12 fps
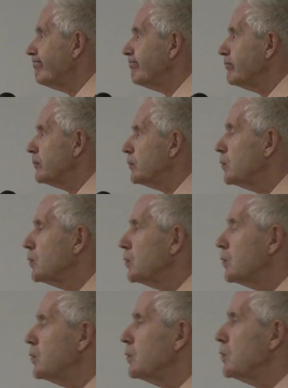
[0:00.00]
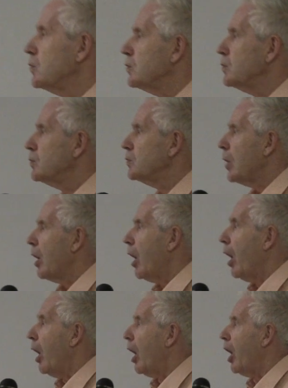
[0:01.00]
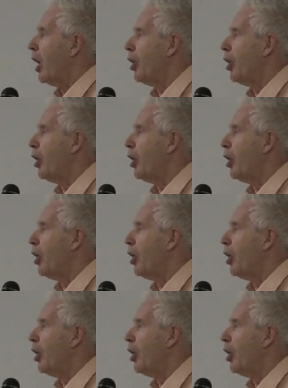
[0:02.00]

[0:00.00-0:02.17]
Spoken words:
use JT9 on the lower bands. For which